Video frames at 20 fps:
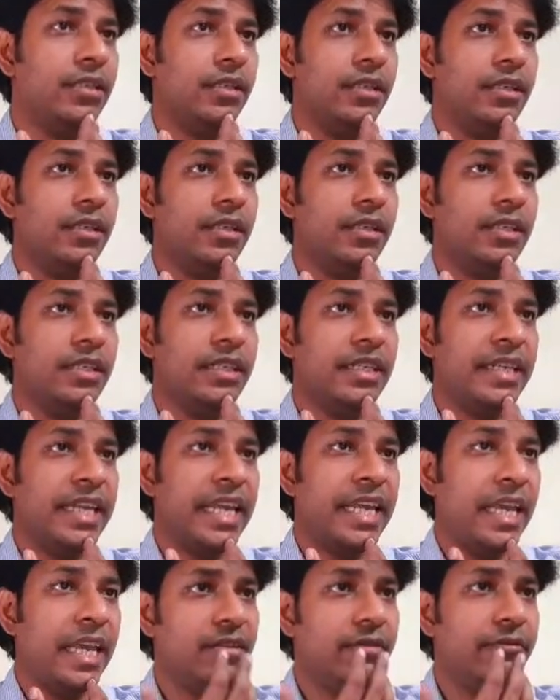It is a
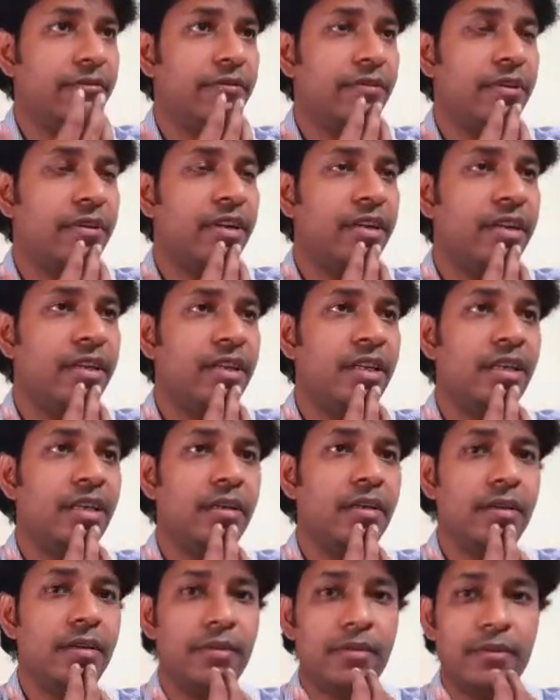very
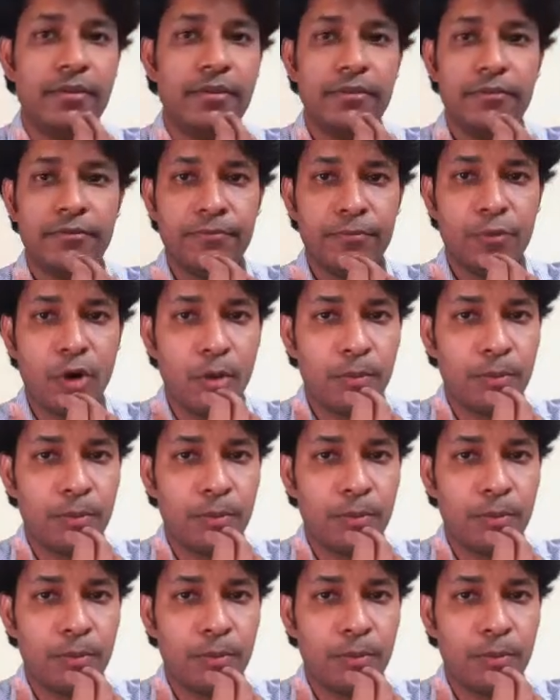popular domain